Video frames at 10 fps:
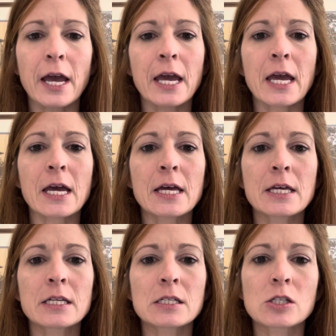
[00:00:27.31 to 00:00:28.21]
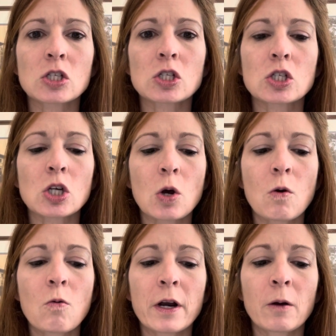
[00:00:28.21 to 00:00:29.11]
And so,
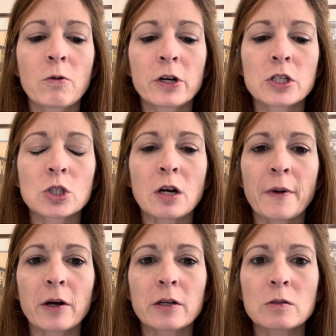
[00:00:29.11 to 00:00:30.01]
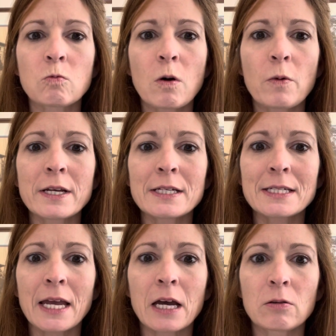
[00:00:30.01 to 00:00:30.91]
what I wanted to talk about is what went
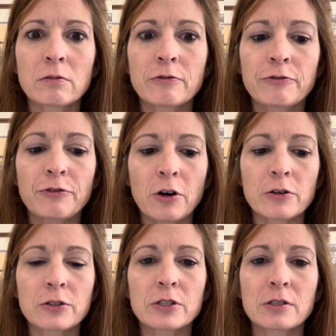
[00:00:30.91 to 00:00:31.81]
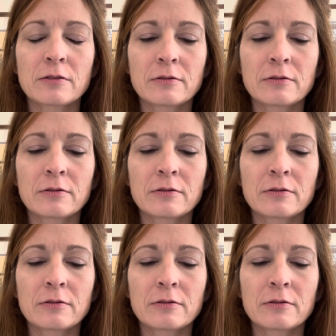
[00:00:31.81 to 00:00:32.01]
down first.